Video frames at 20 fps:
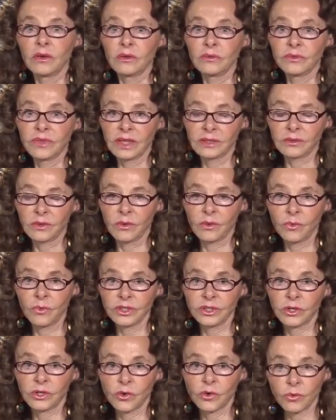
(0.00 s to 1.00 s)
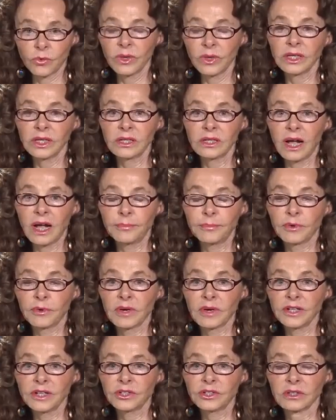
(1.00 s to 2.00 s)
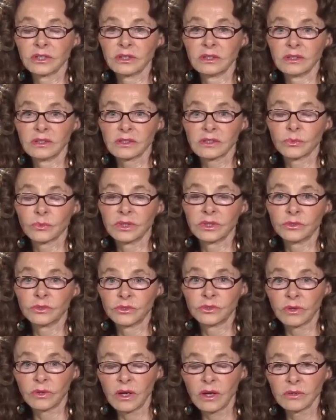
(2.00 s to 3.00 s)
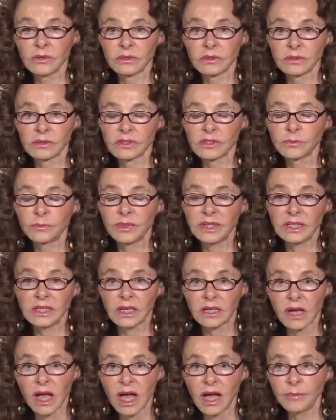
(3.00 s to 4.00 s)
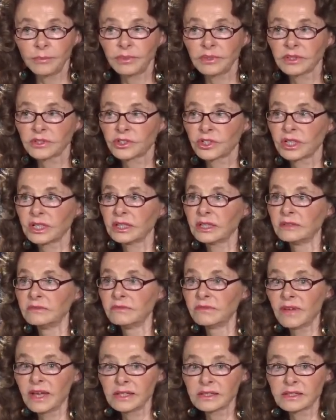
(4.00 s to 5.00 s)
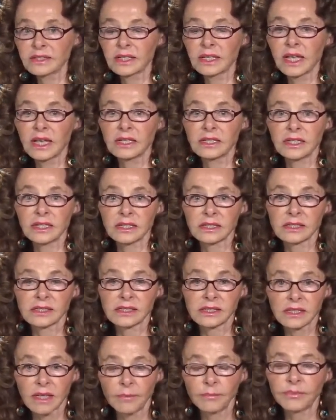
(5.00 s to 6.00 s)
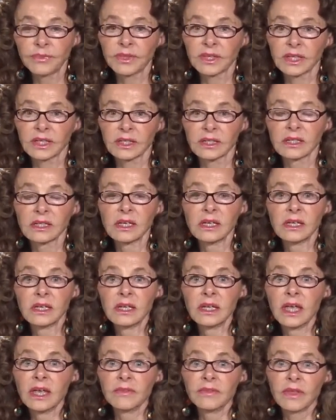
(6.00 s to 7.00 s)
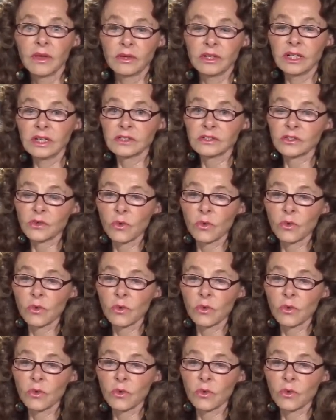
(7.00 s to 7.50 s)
that would grid operations with drones be accomplishing investigating something that is